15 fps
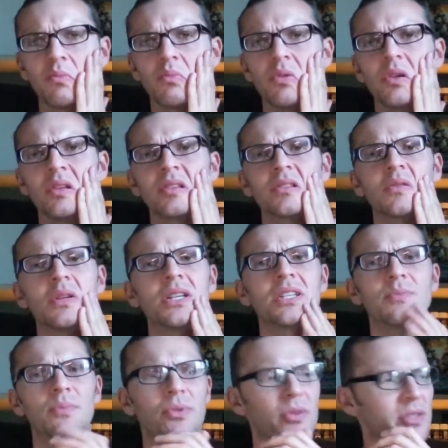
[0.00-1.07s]
pretty
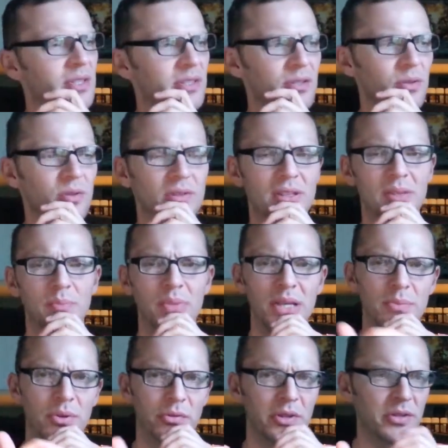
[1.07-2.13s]
strange process to see
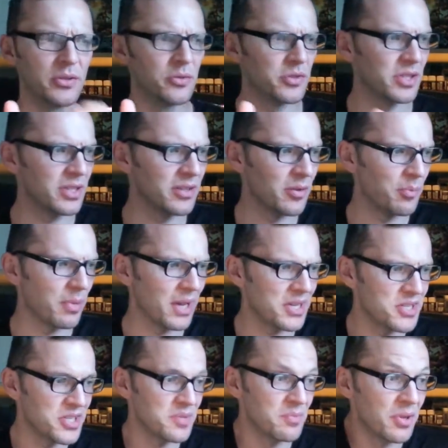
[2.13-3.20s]
people reducing their
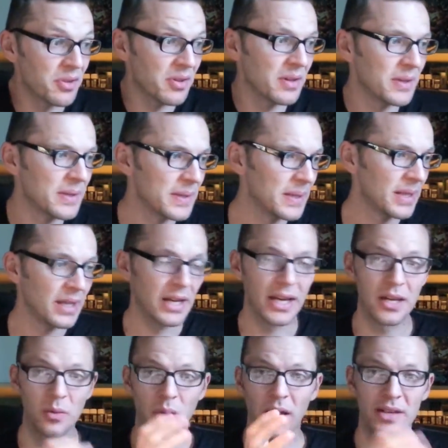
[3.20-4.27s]
pledges. But
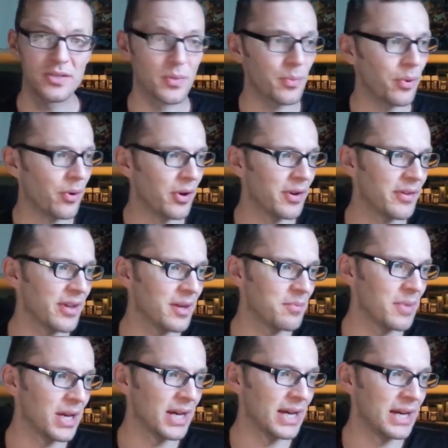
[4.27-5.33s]
anyway, I supported
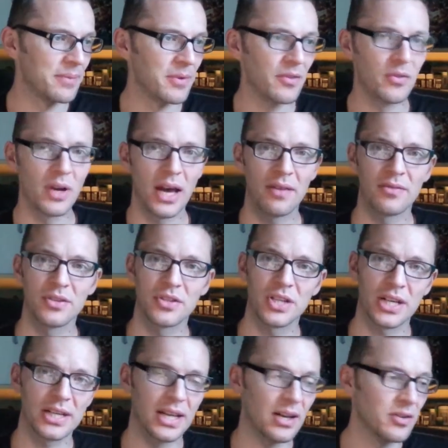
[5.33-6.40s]
him. If you haven't
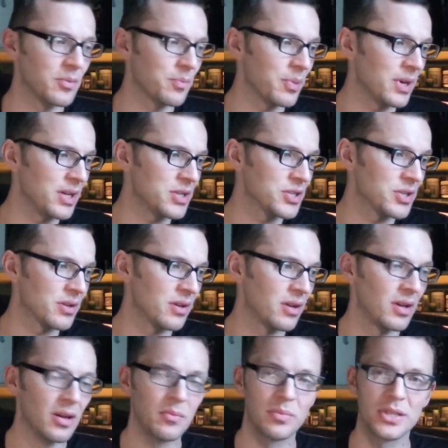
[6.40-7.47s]
checked out the page,
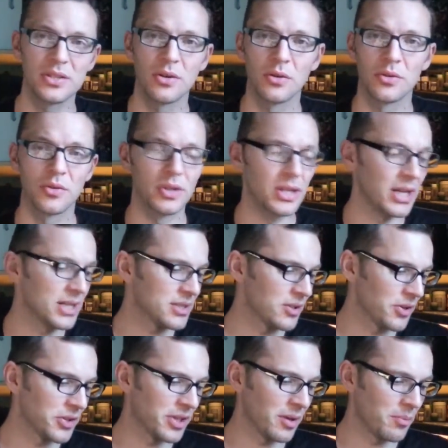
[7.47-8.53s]
please go to the
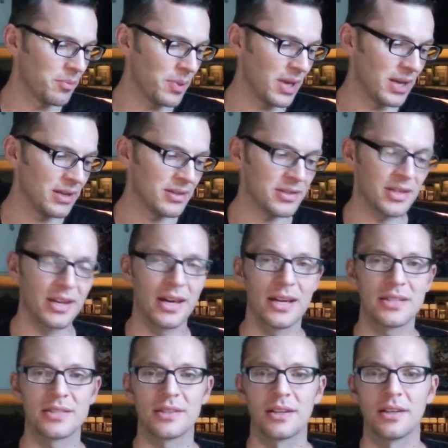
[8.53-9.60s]
Kickstarter campaign. It's a
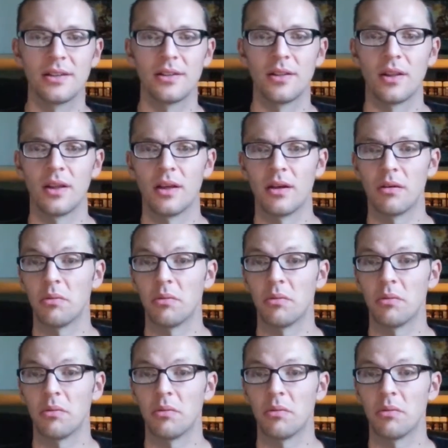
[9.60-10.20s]
nice little